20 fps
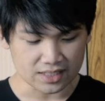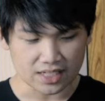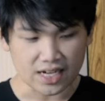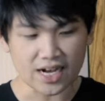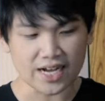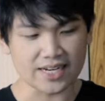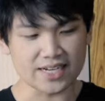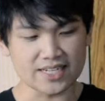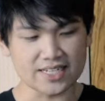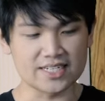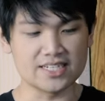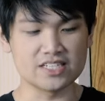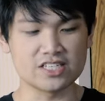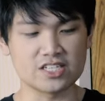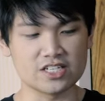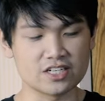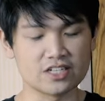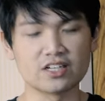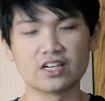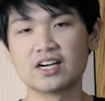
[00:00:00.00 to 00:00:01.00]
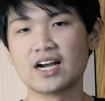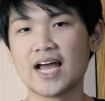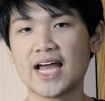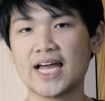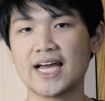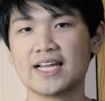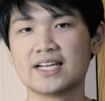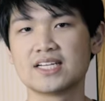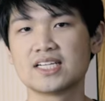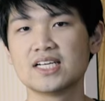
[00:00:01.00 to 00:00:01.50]
lot easier
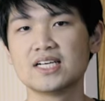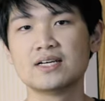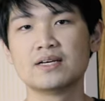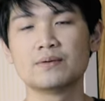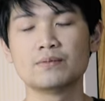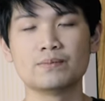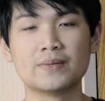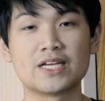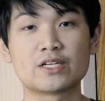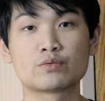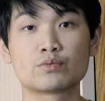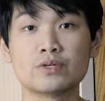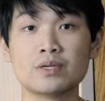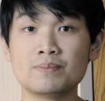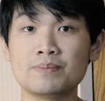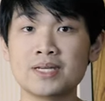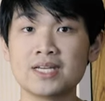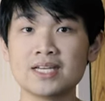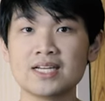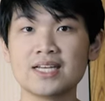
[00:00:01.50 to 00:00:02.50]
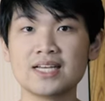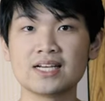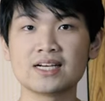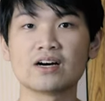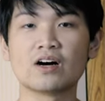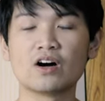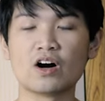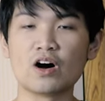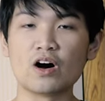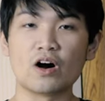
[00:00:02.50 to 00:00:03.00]
and makes
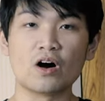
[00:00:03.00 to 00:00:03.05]
repeating